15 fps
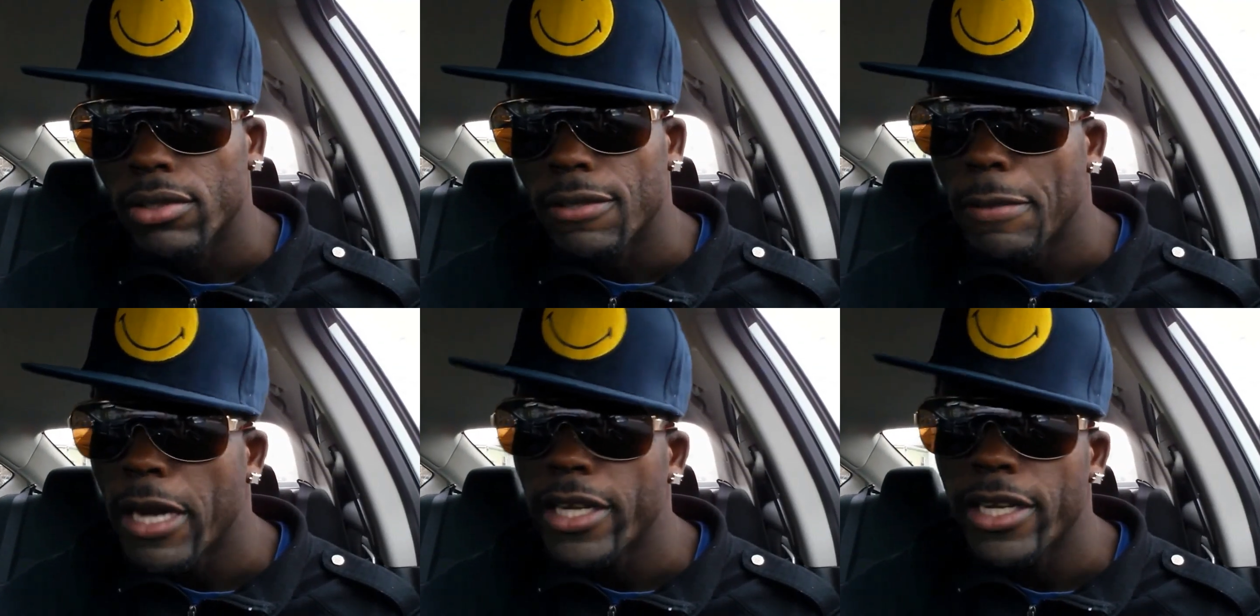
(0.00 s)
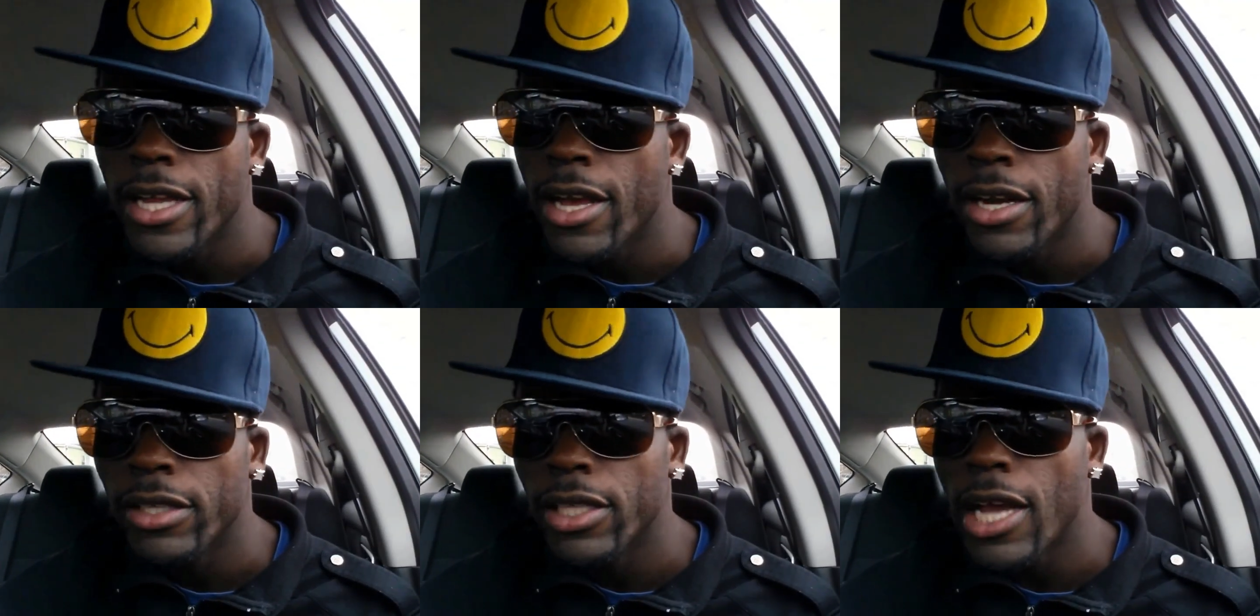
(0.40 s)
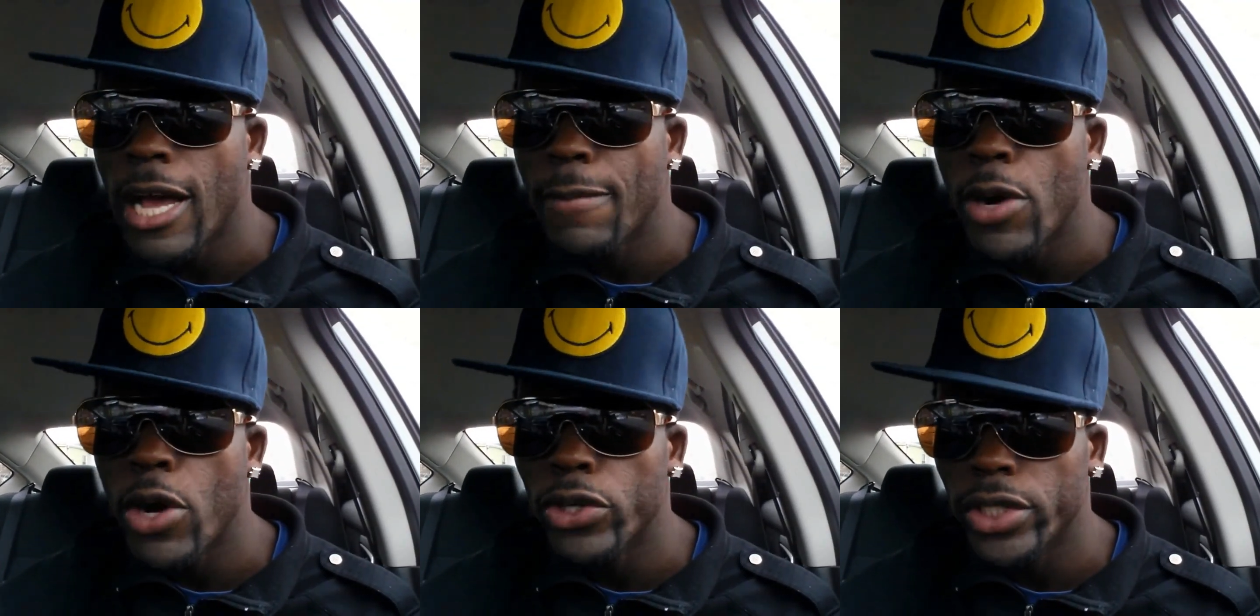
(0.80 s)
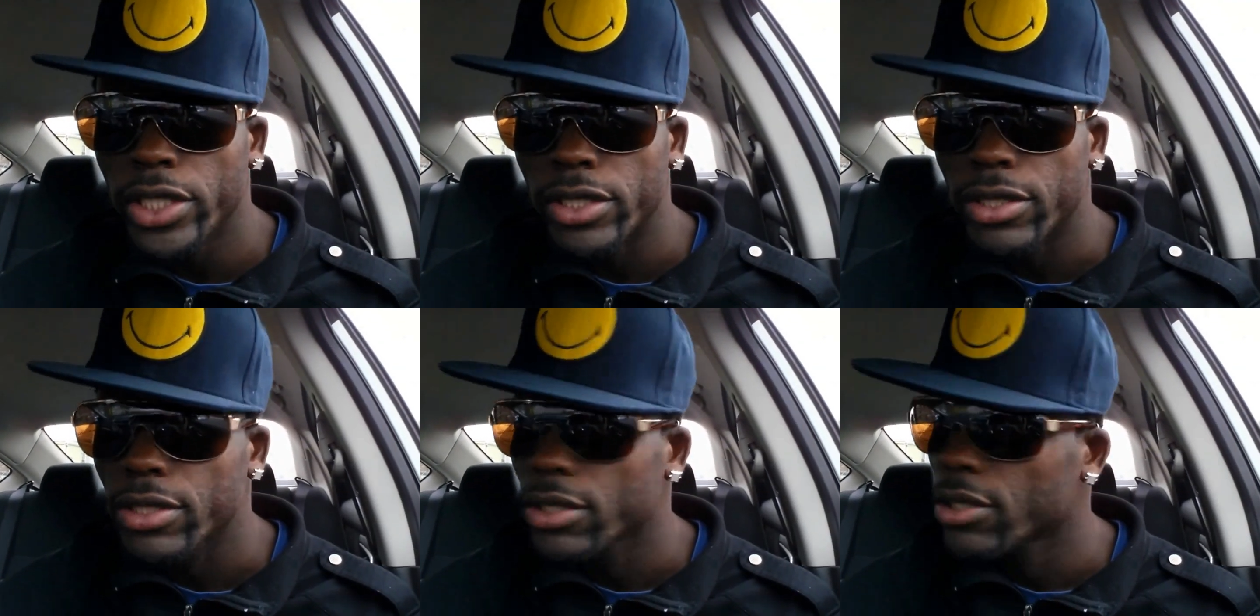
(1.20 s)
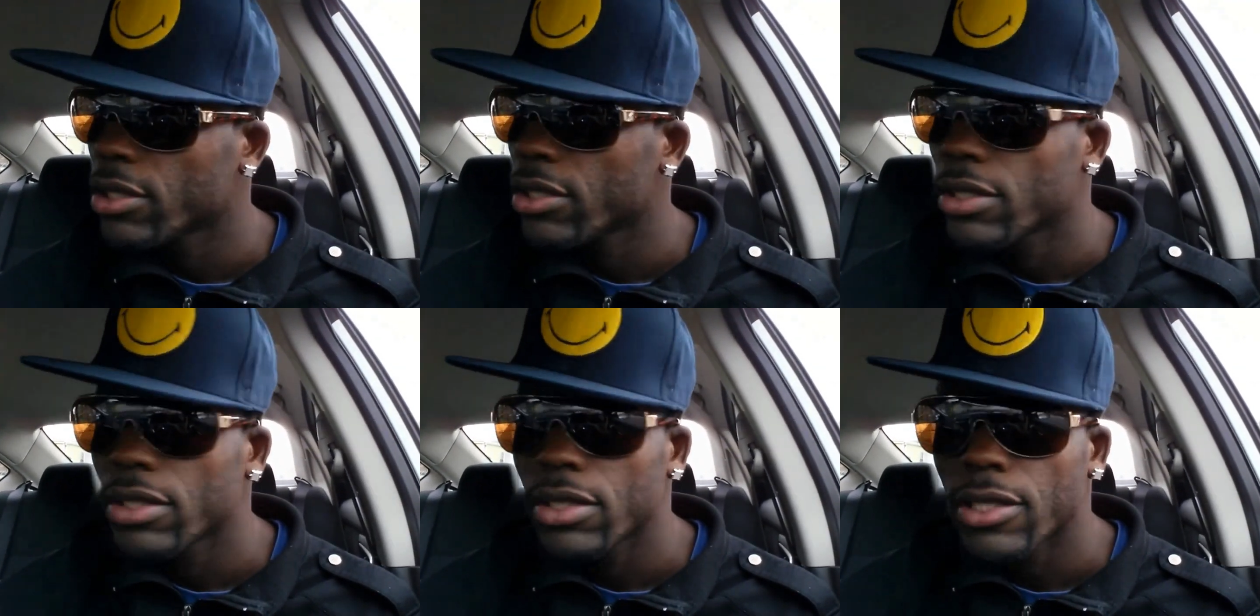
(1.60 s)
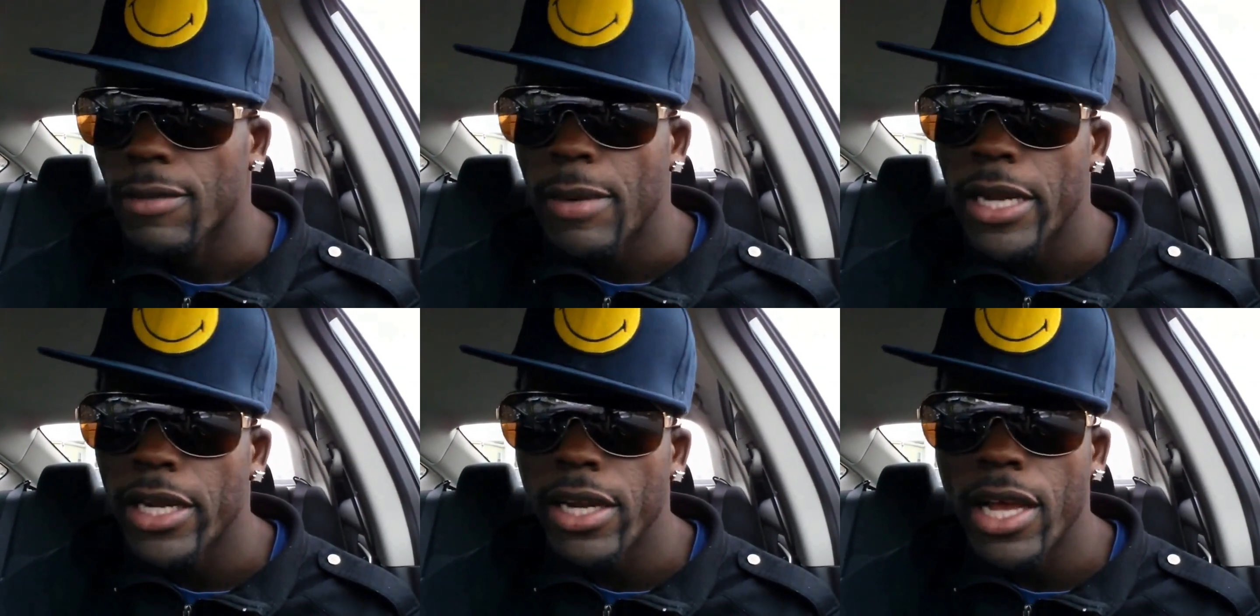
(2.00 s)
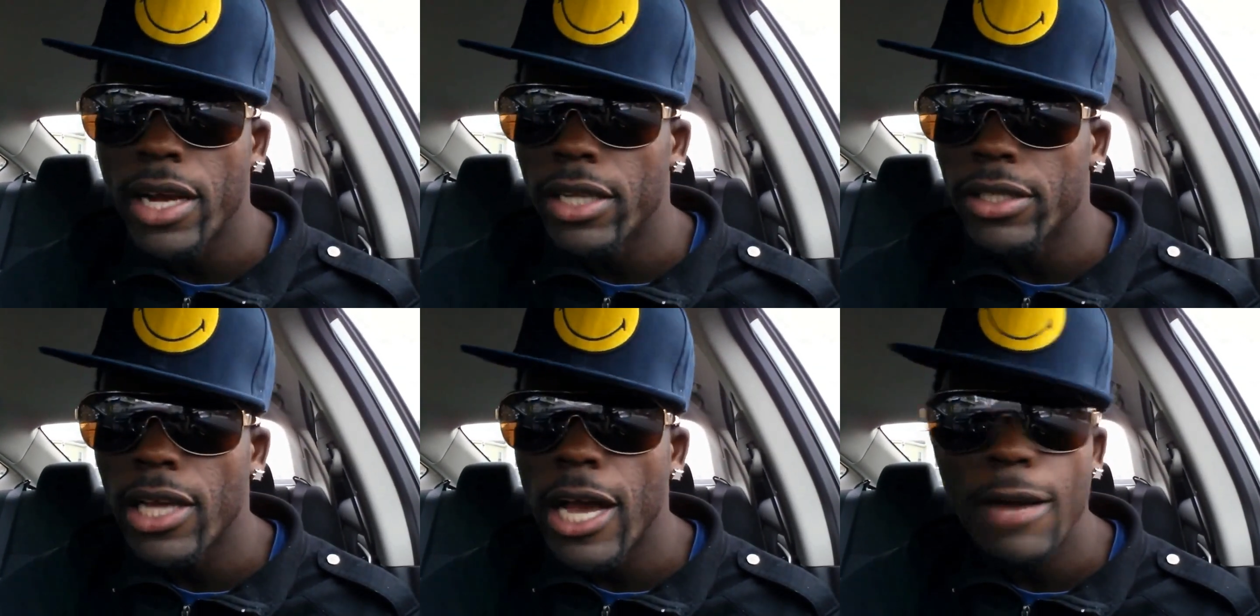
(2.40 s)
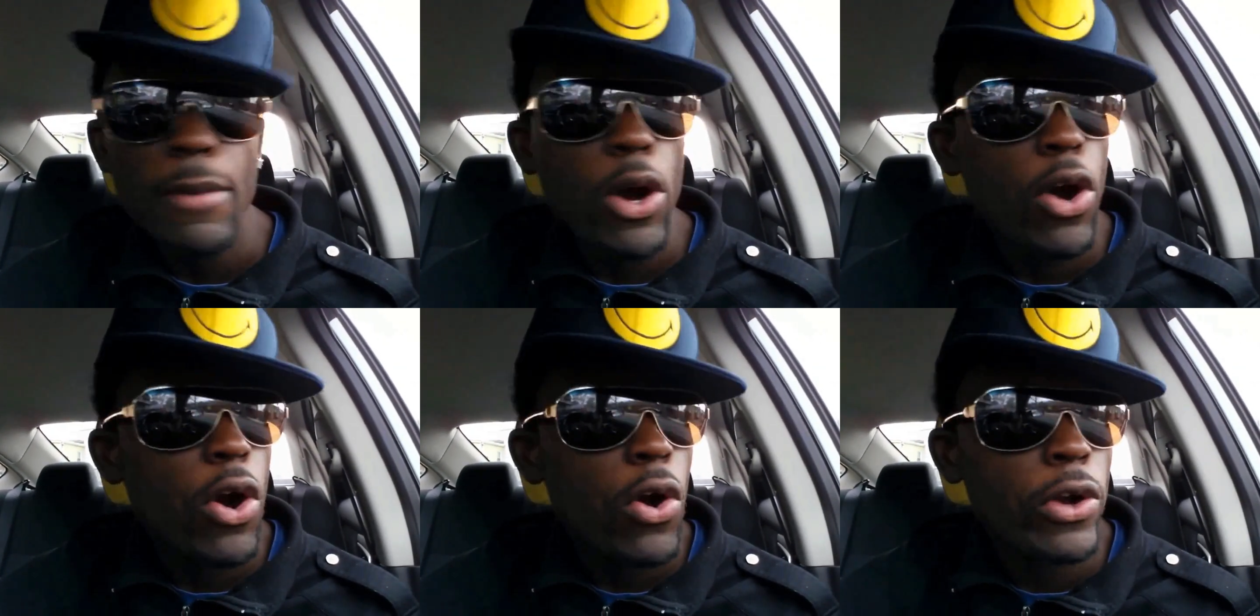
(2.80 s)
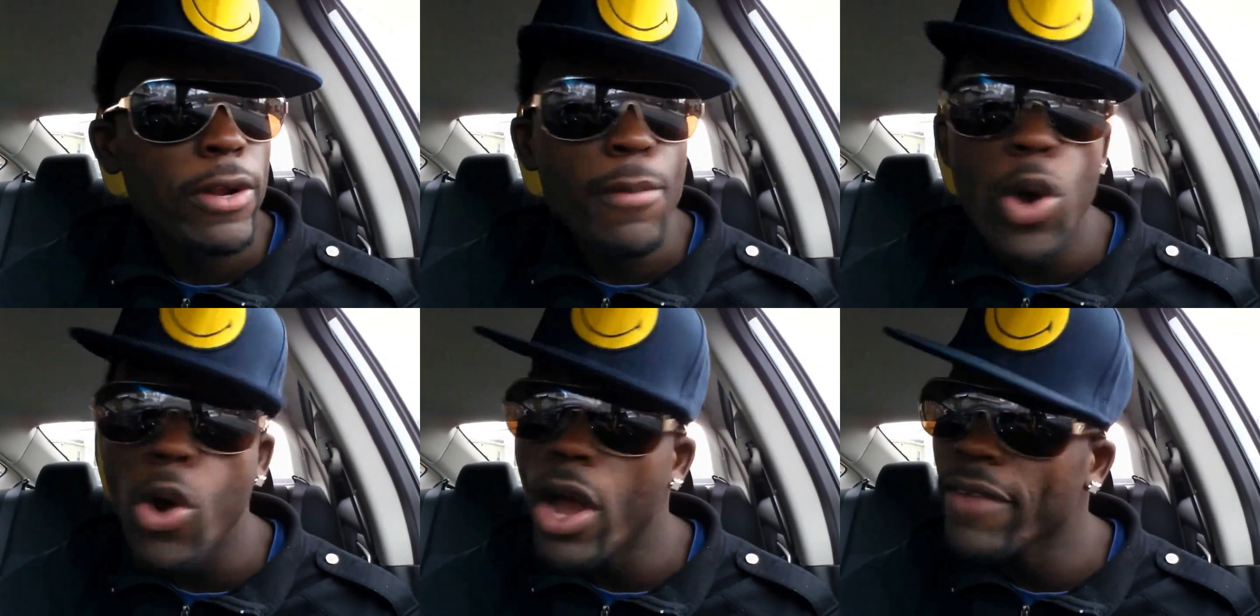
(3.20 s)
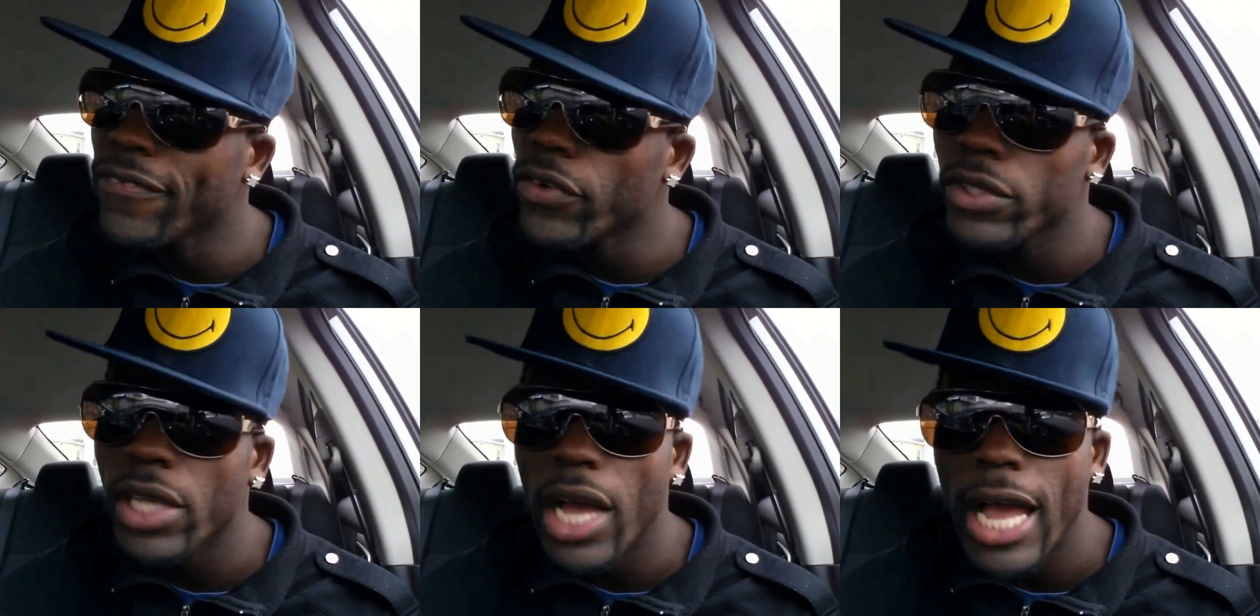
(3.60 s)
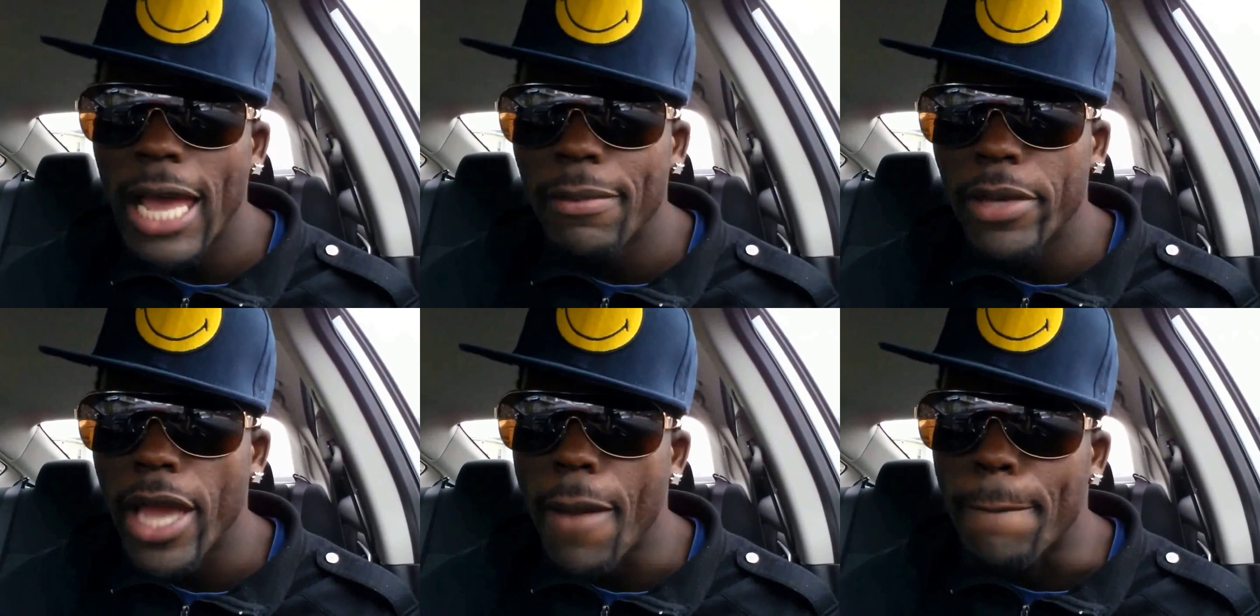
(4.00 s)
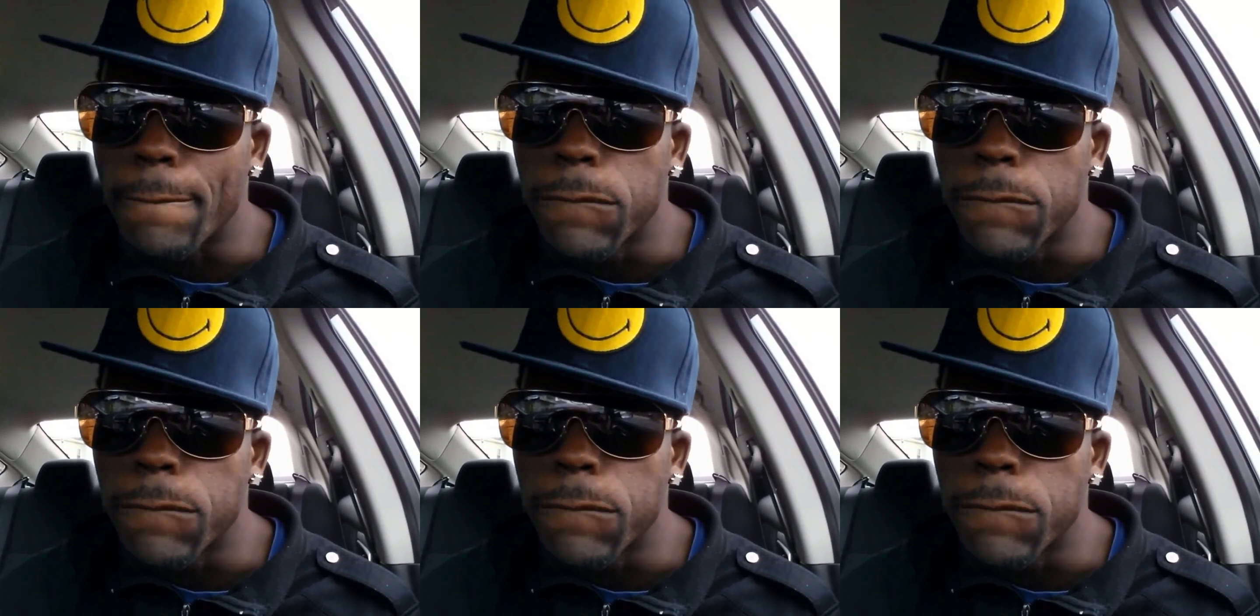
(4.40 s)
Nobody now gonna talk about it. Nobody now gonna talk about how the boy Foota hype get